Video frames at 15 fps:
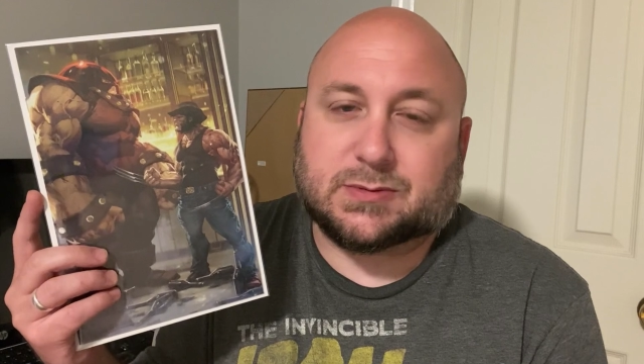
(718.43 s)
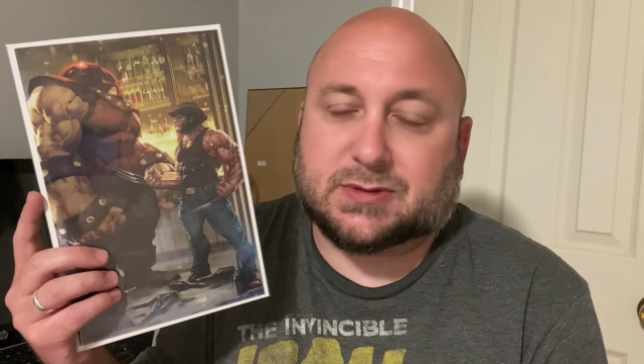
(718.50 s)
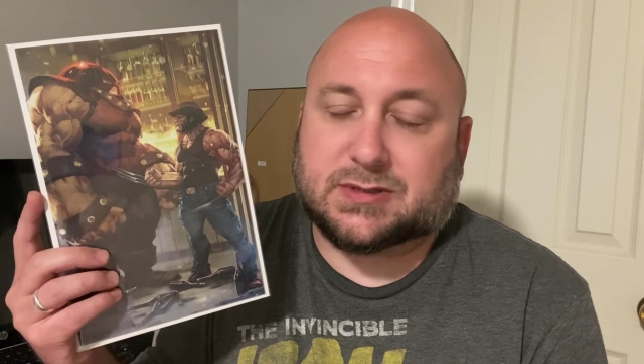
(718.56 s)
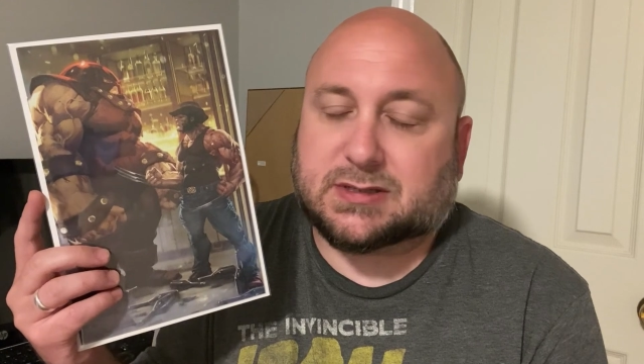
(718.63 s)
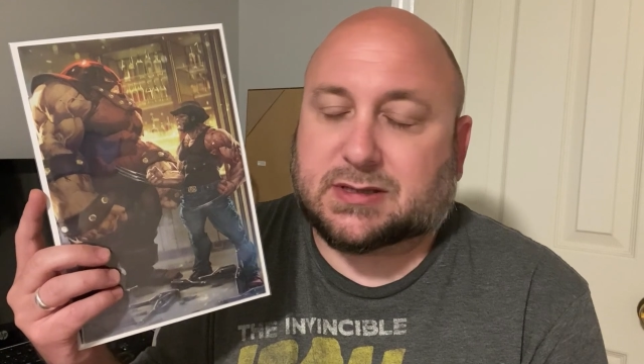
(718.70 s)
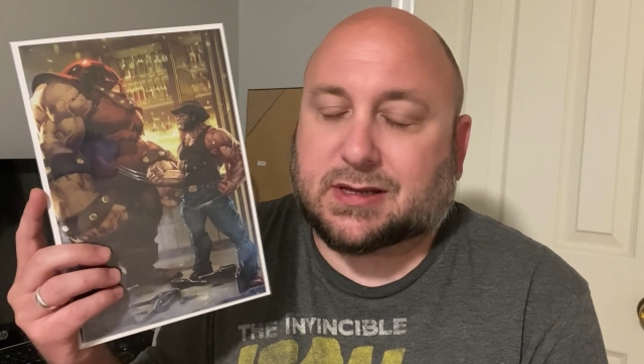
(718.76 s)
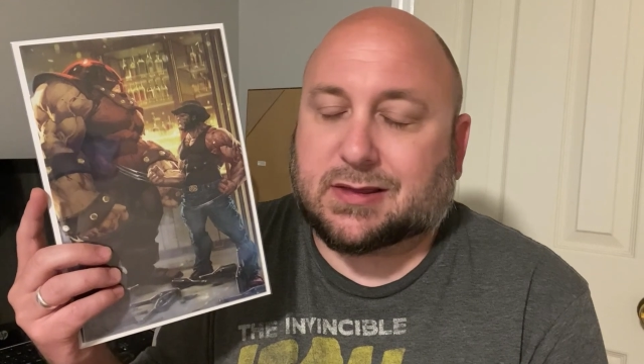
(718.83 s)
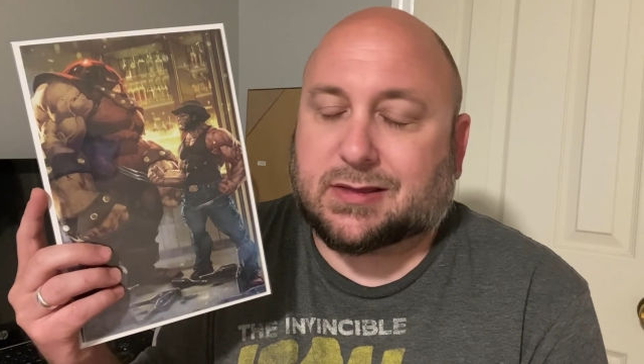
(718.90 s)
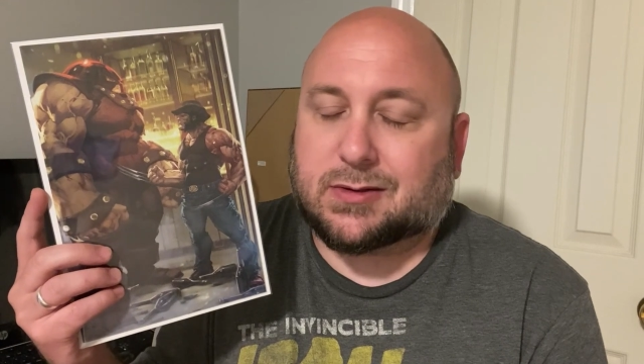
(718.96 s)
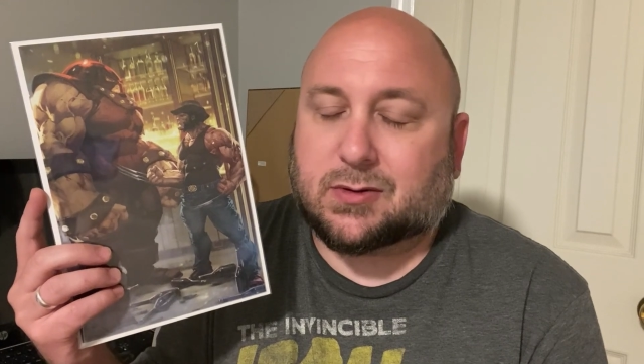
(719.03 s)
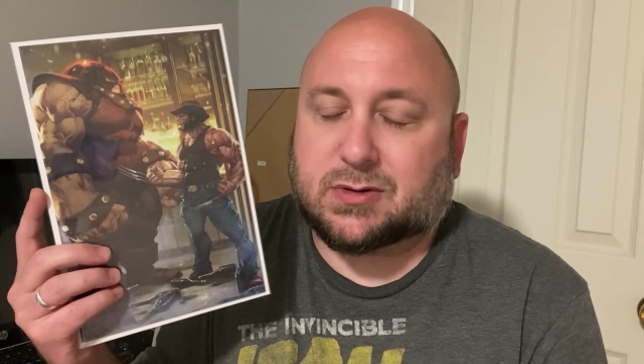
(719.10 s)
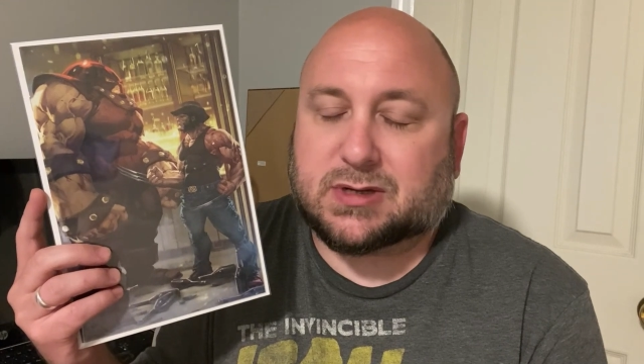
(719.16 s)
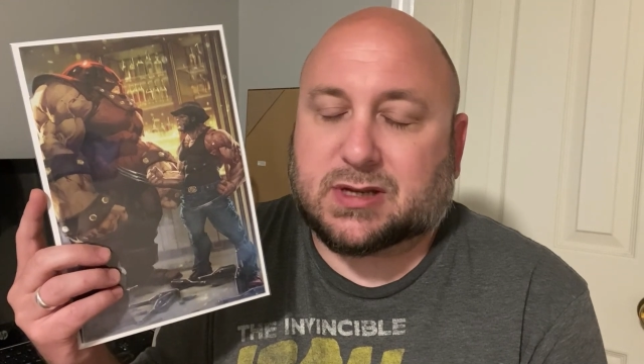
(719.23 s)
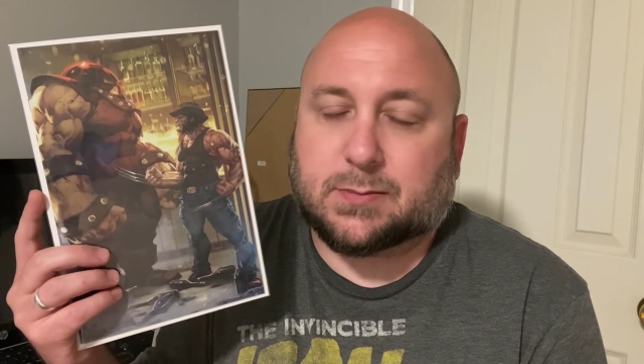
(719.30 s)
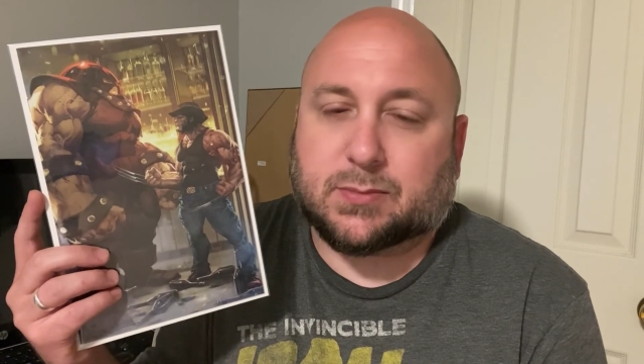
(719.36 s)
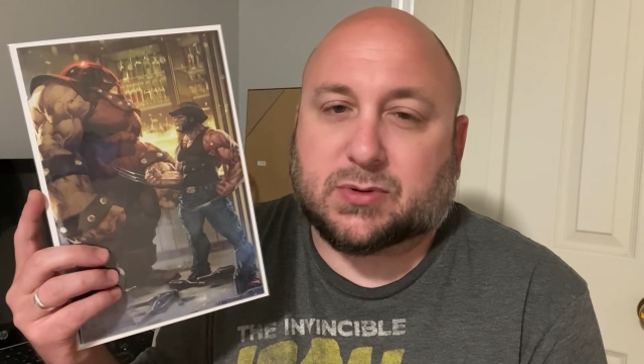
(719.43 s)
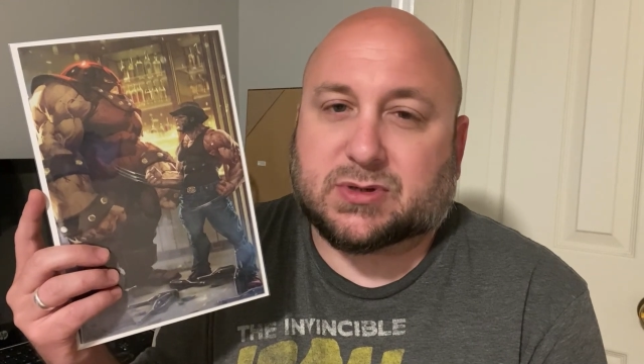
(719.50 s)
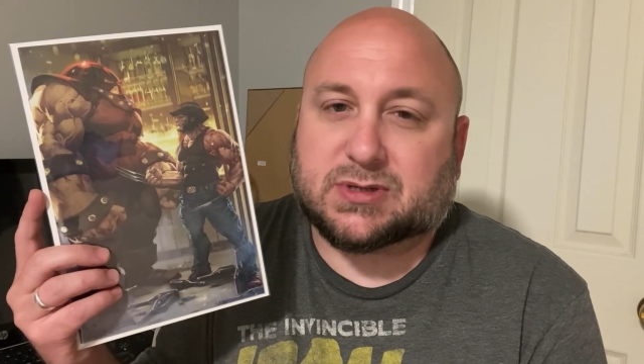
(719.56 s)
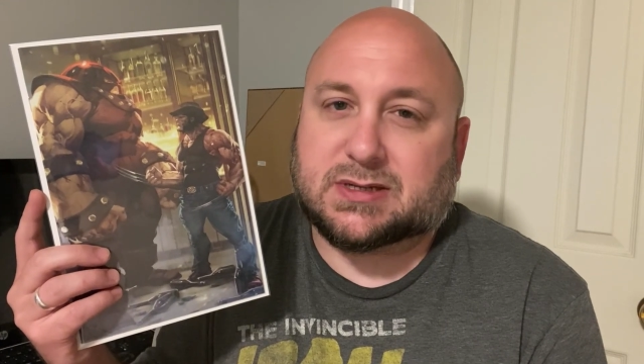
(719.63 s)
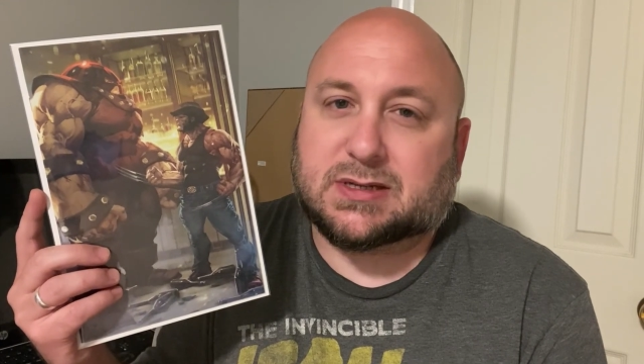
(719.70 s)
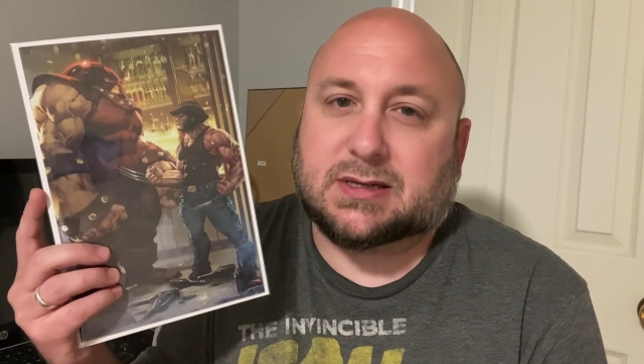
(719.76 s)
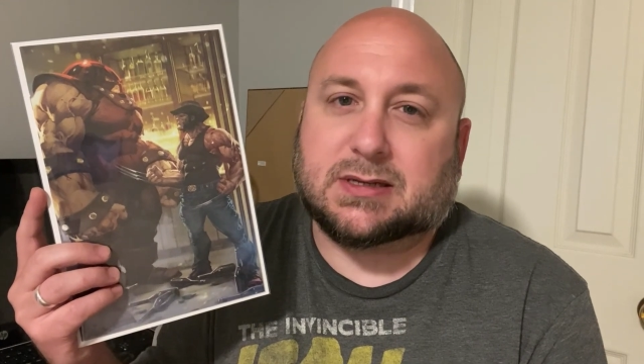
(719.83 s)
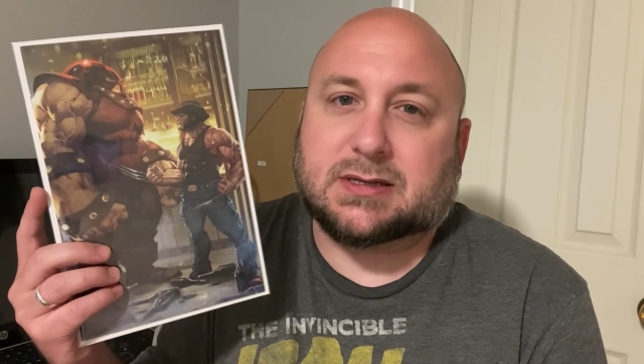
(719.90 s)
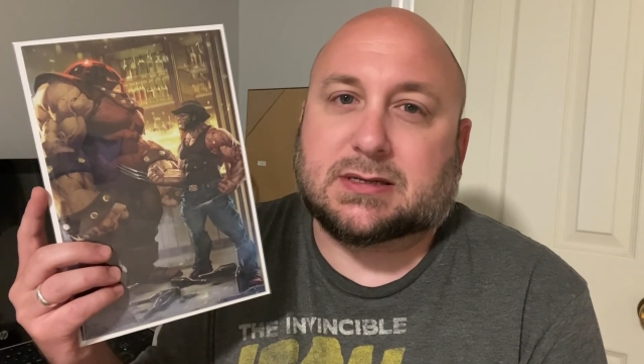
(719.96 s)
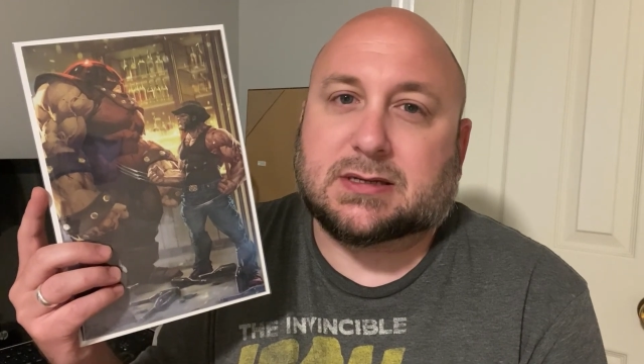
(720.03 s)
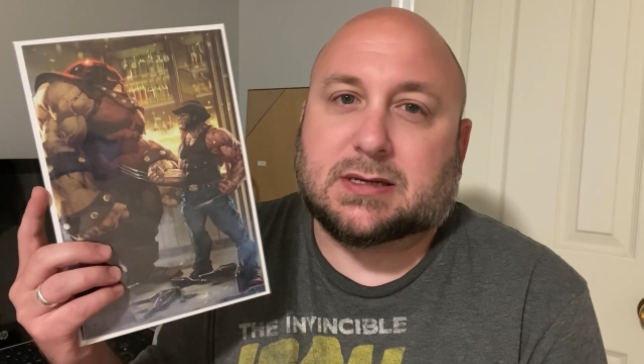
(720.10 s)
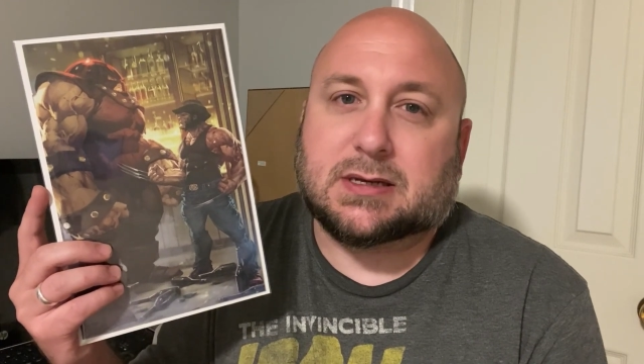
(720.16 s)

which is like 13%,